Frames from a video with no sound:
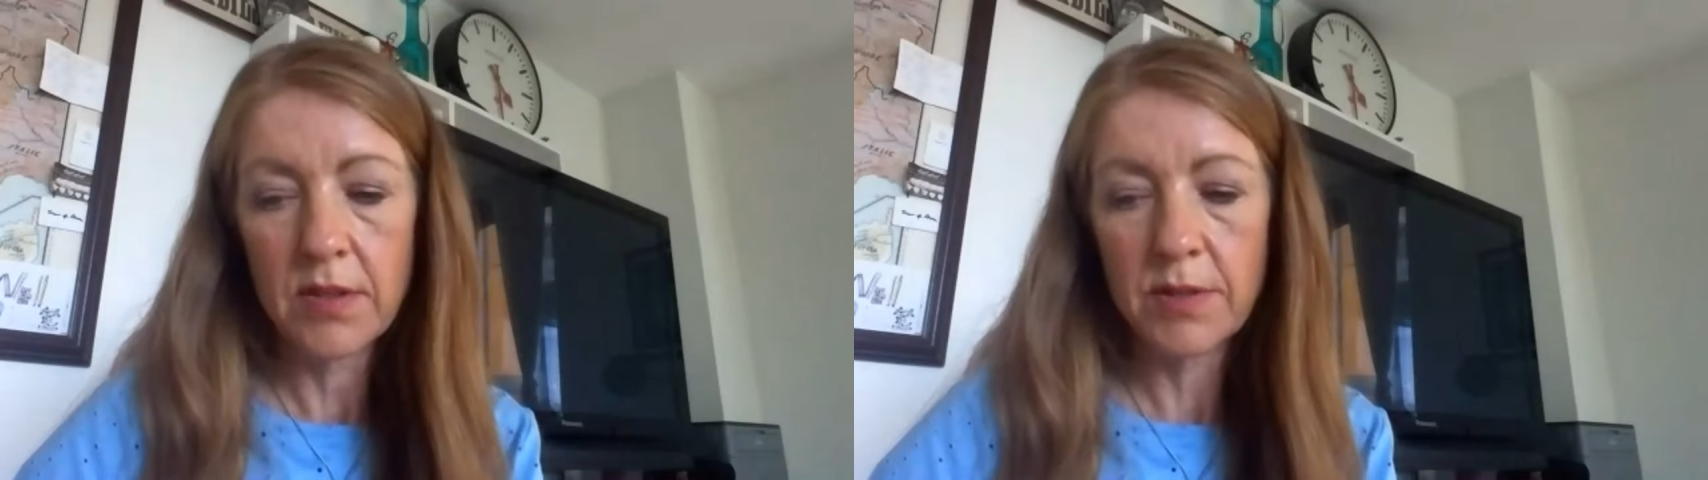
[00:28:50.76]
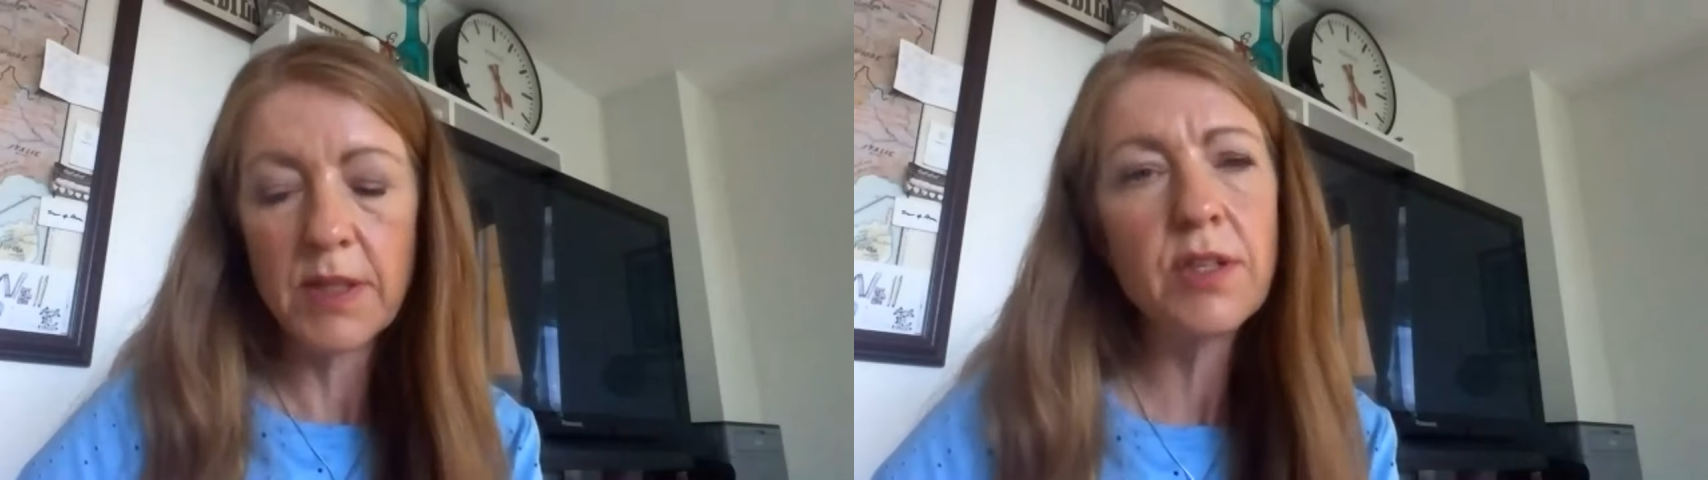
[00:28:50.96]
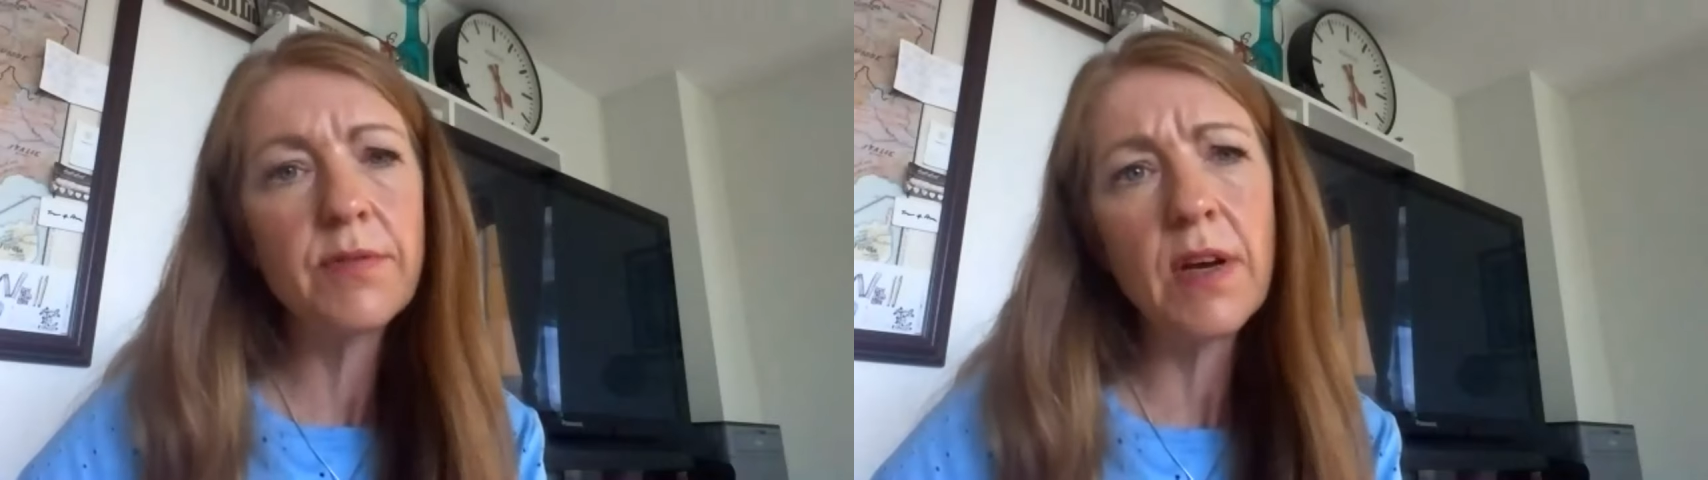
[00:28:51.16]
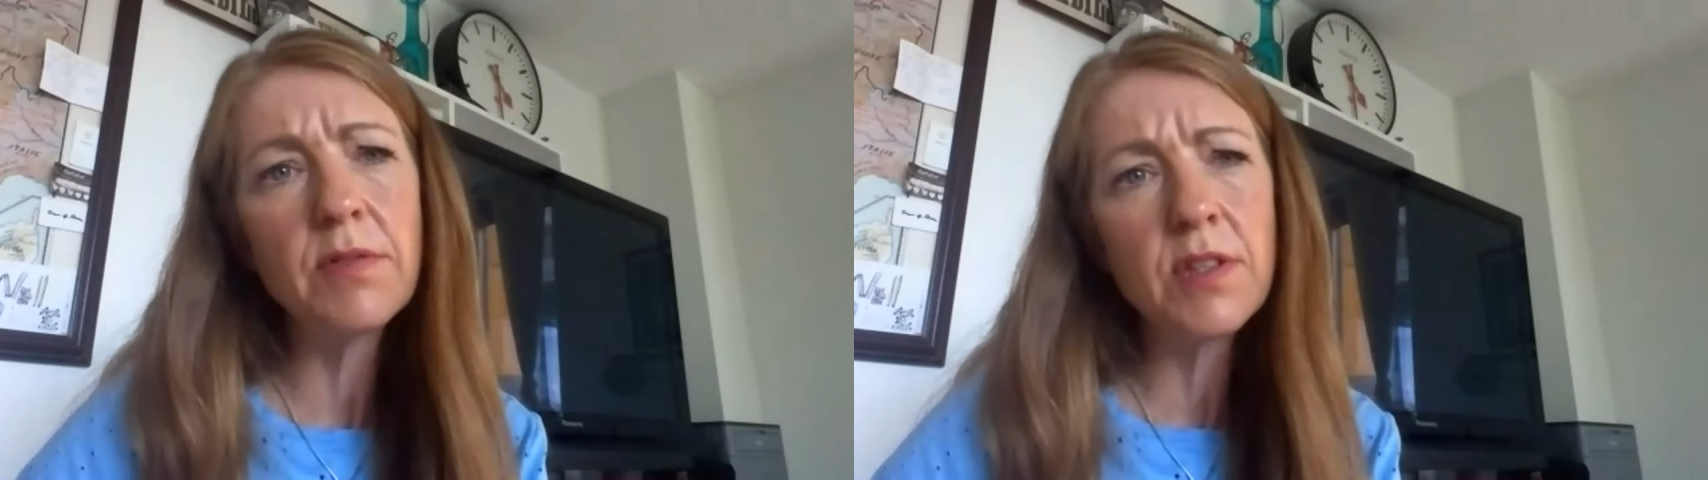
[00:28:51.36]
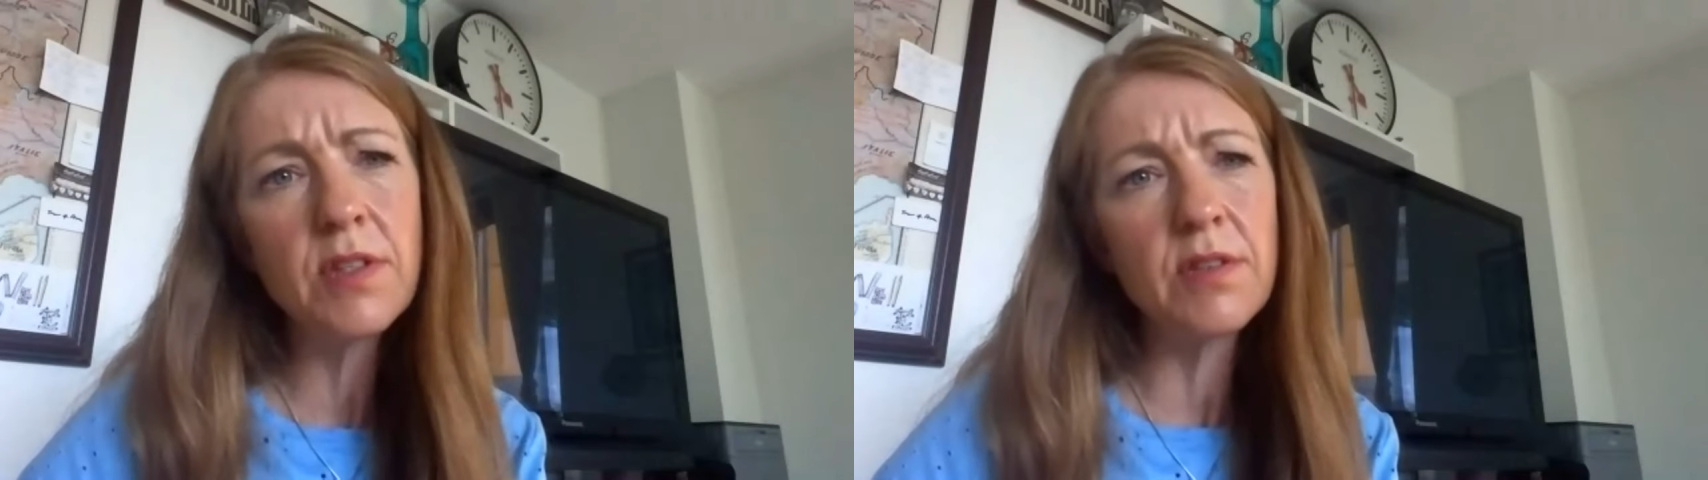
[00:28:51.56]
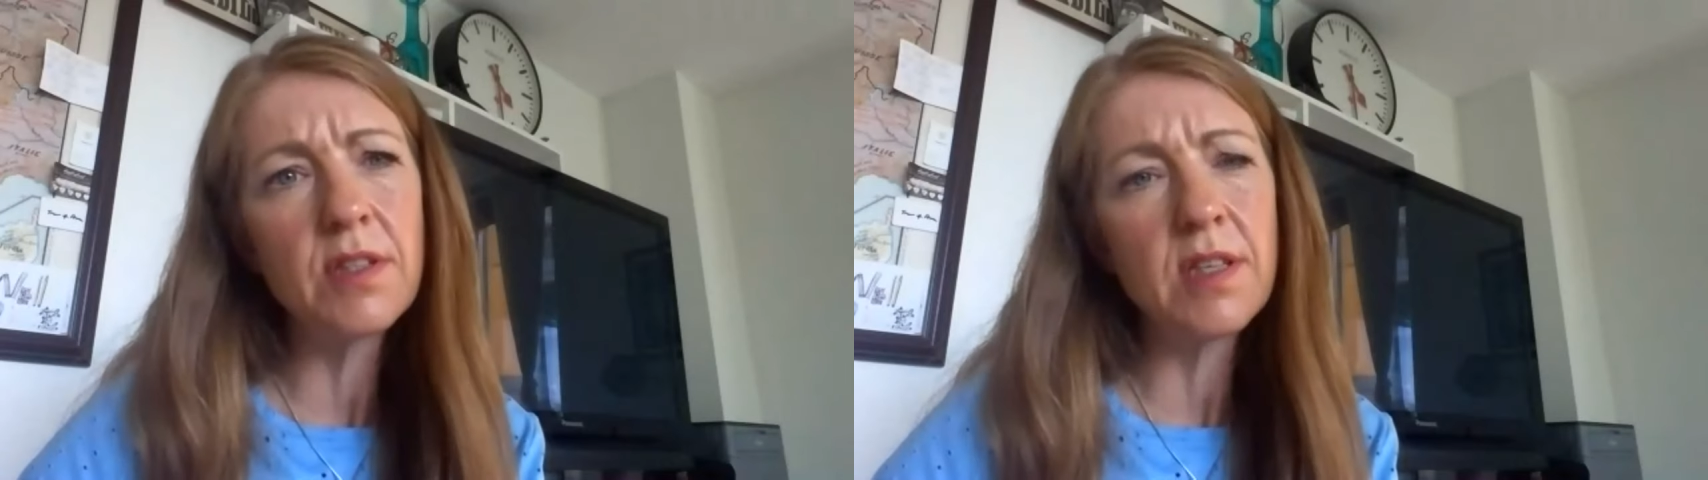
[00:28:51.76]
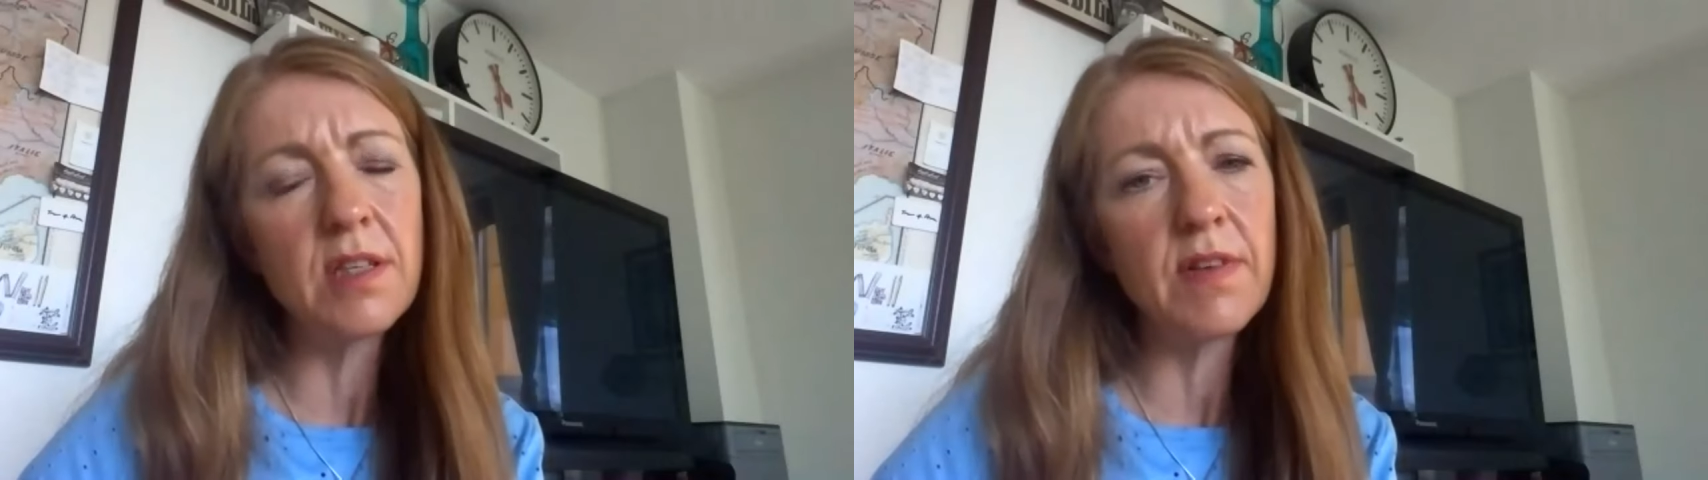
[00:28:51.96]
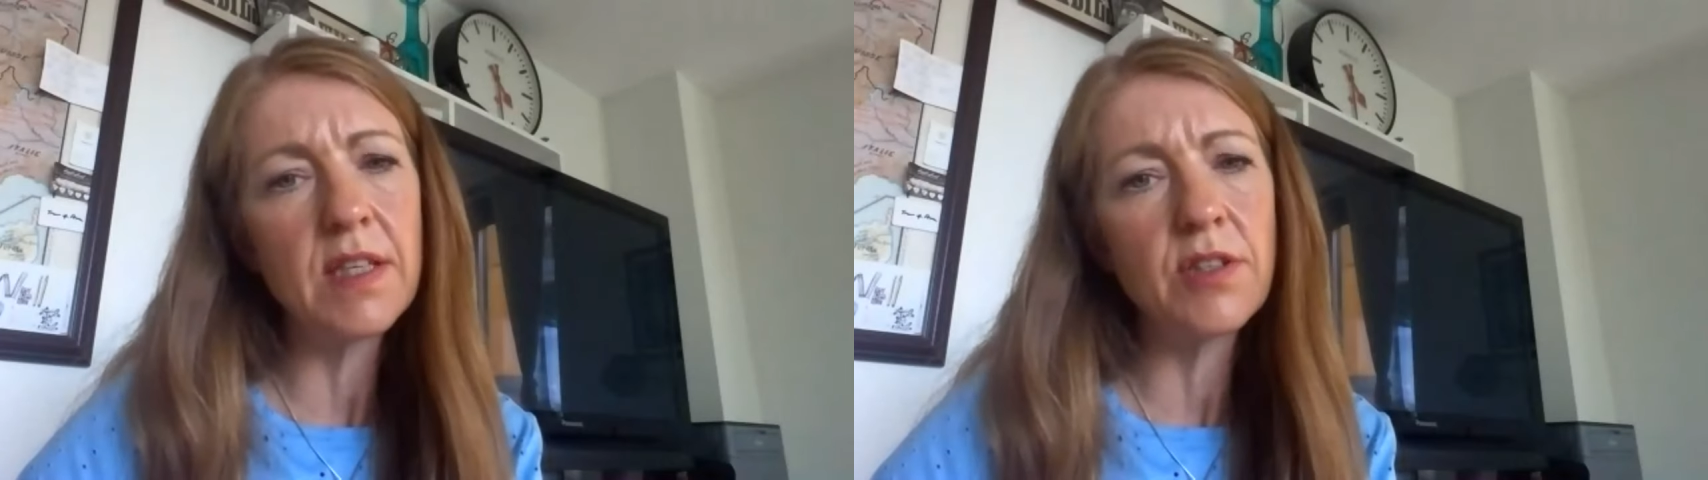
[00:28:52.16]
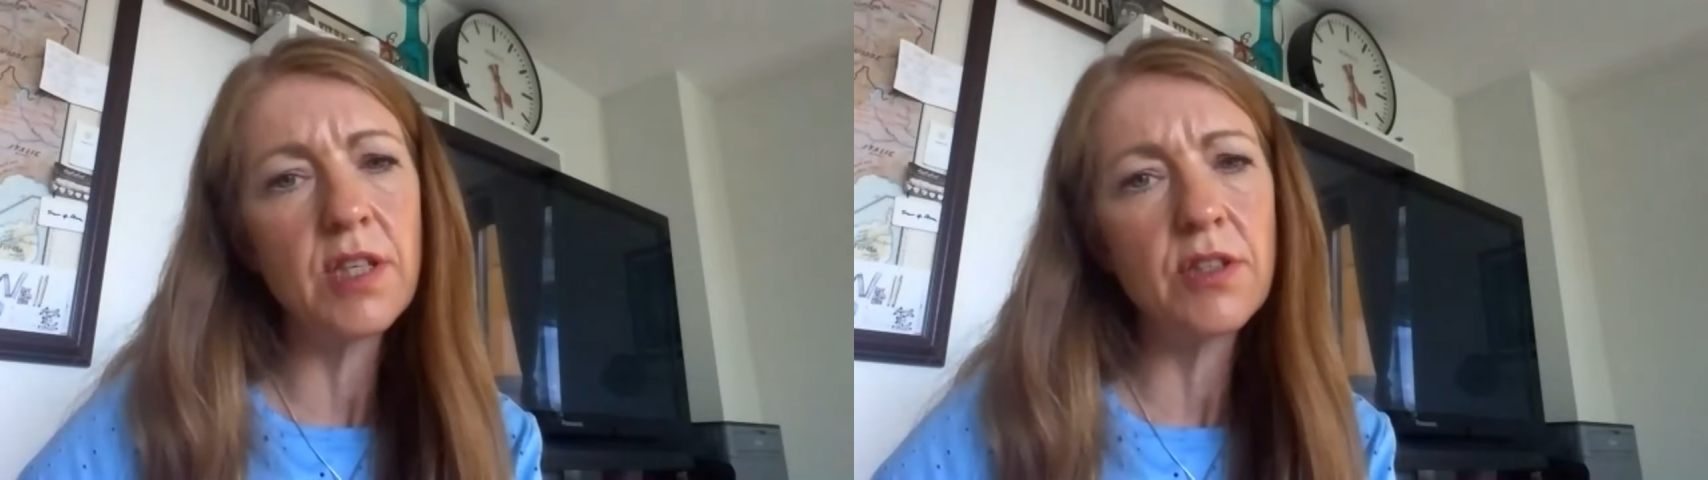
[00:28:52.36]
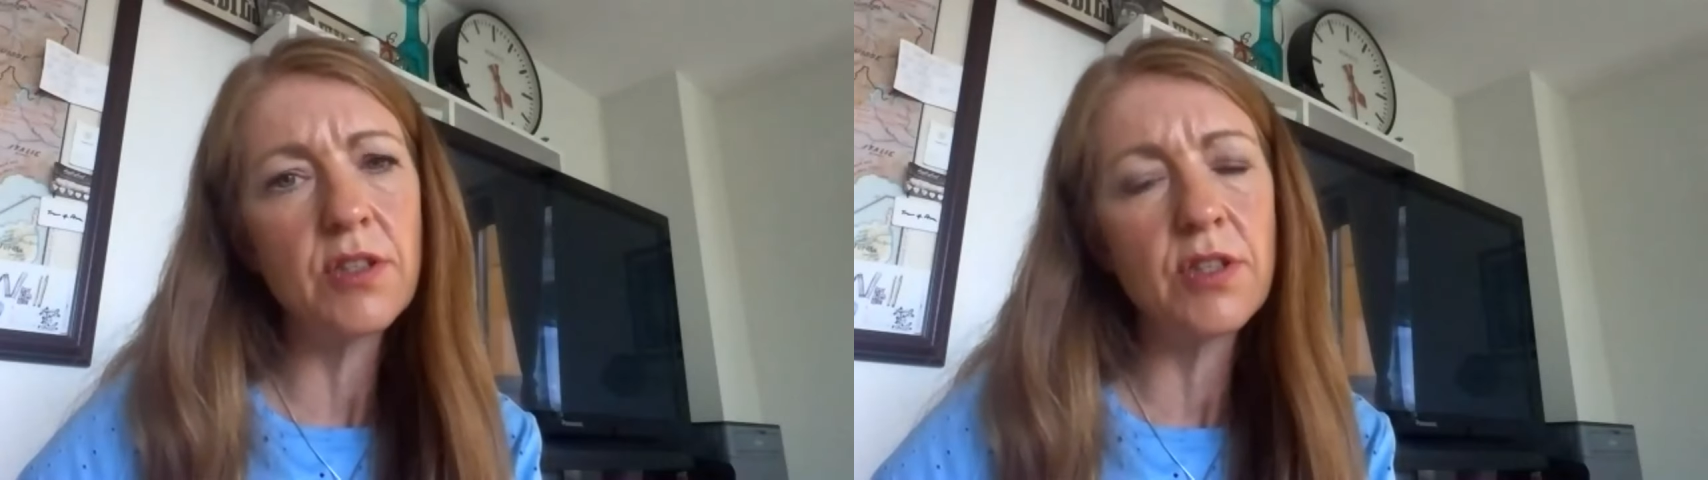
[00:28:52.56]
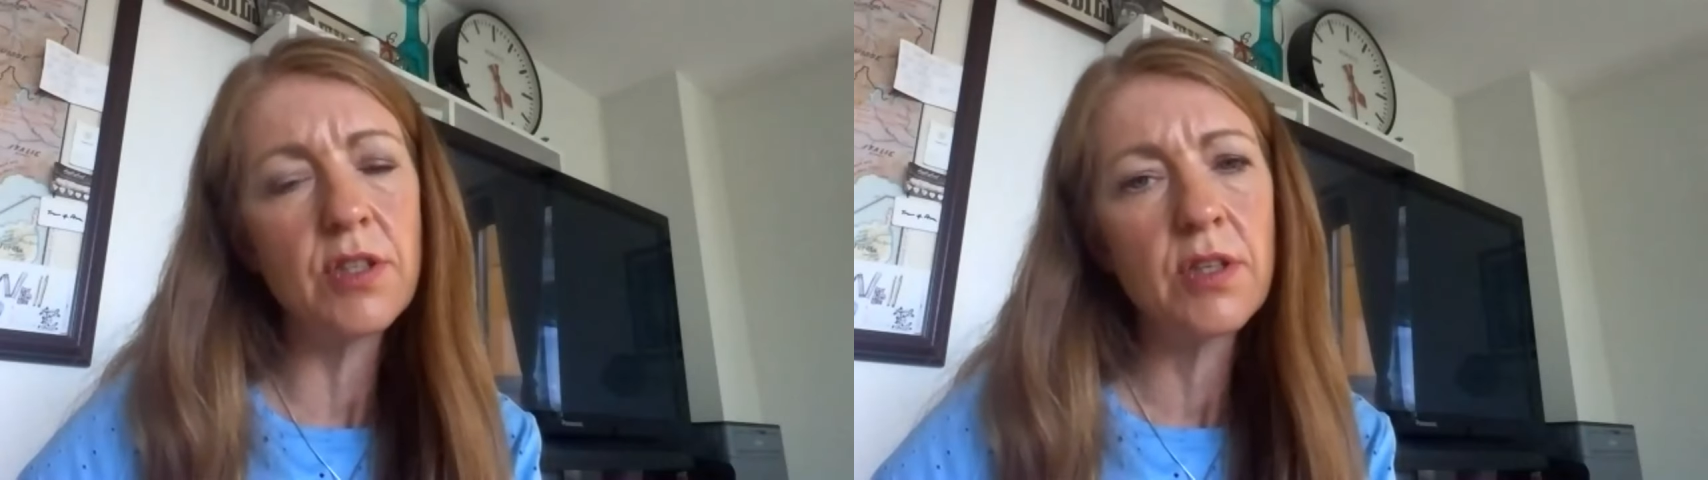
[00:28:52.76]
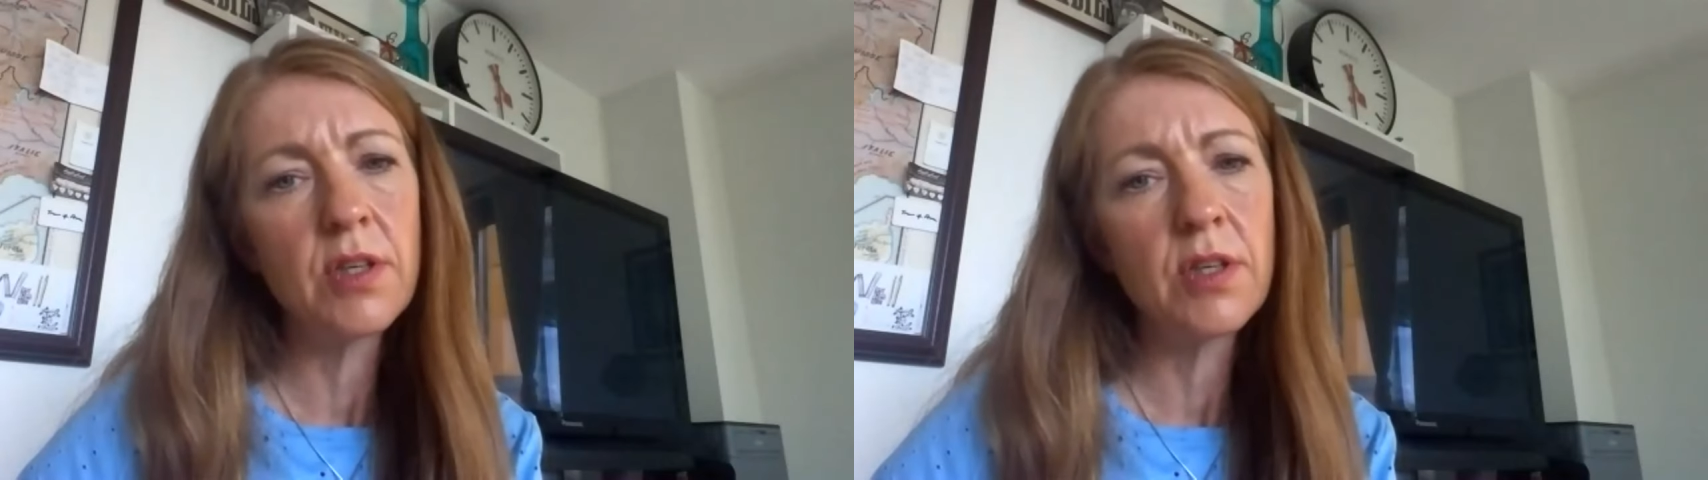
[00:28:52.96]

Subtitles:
especially focus on disadvantaged